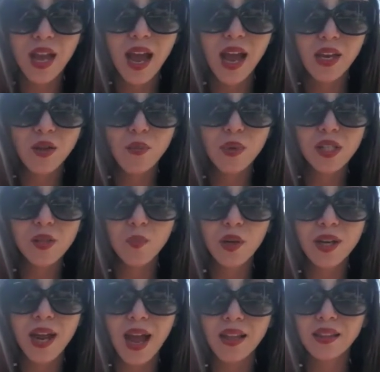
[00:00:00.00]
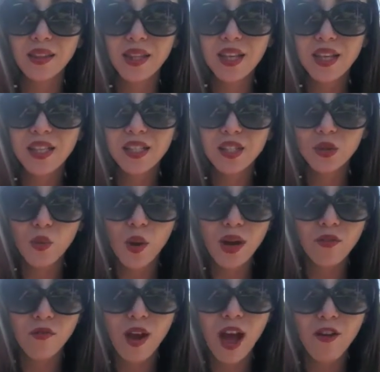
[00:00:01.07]
and you must bring at least
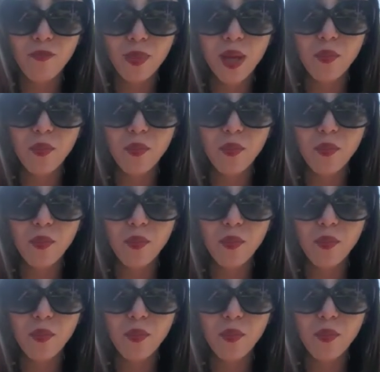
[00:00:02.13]
25